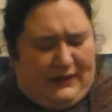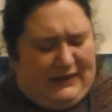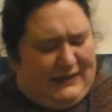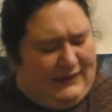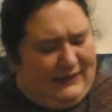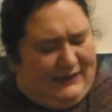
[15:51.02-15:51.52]

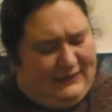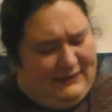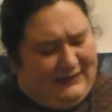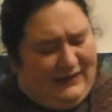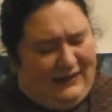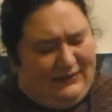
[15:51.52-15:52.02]

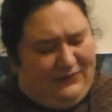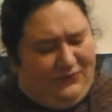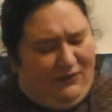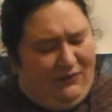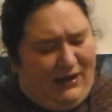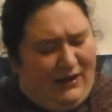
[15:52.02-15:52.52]

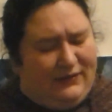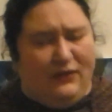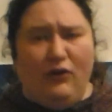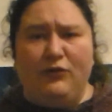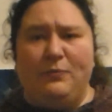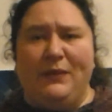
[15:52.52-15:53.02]
it's
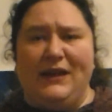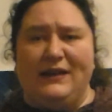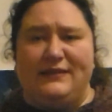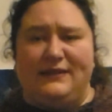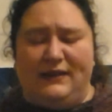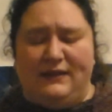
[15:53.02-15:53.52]
an odd
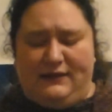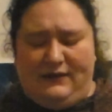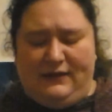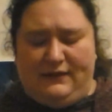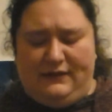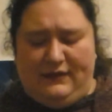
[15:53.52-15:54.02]
beast,
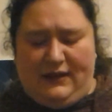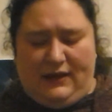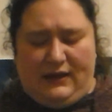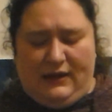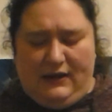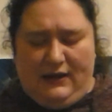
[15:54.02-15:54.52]
this
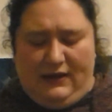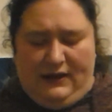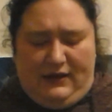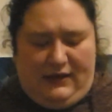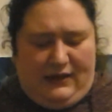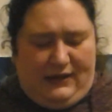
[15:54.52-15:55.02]
tea.
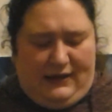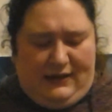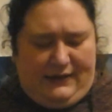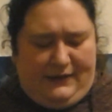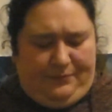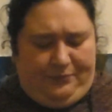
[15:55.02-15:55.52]

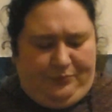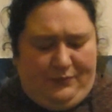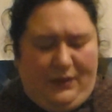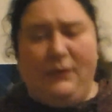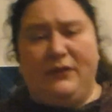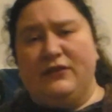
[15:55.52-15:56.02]

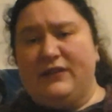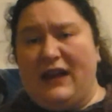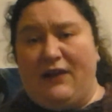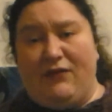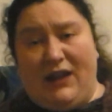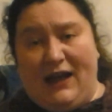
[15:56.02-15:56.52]
Maybe it's because I
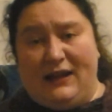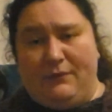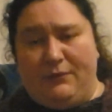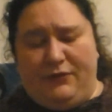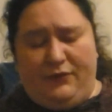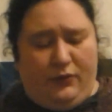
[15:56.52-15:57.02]
haven't had
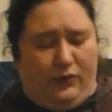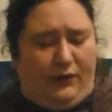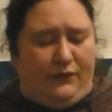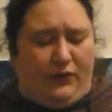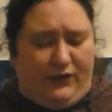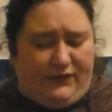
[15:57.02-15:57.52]
it
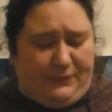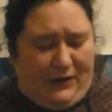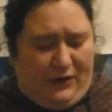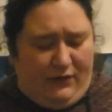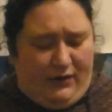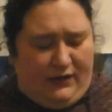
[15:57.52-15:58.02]
before, I've not
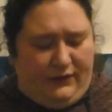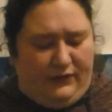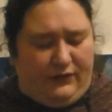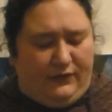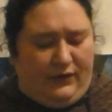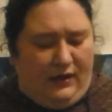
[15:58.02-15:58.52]

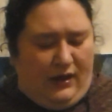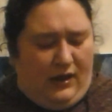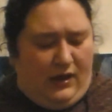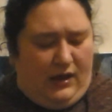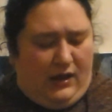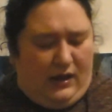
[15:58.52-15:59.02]
experienced,
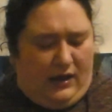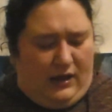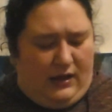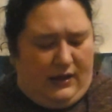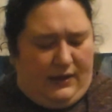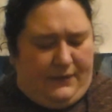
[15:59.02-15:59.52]

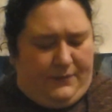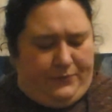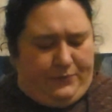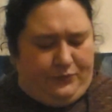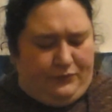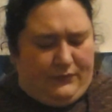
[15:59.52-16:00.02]

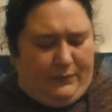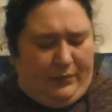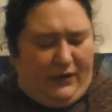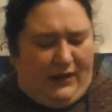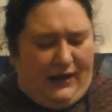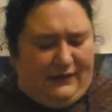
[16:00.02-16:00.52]

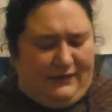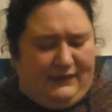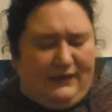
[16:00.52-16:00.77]
but it